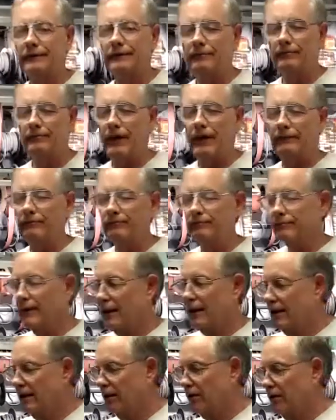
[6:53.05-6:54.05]
But
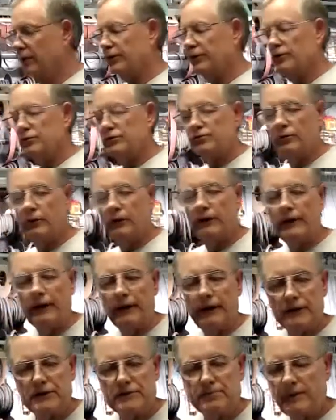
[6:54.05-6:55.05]
with those really
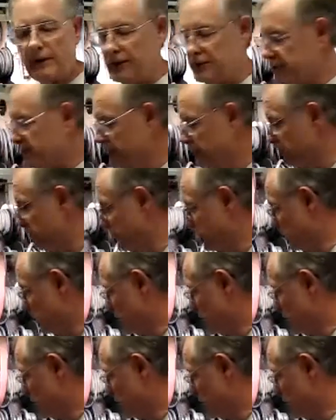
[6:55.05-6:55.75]
inexpensive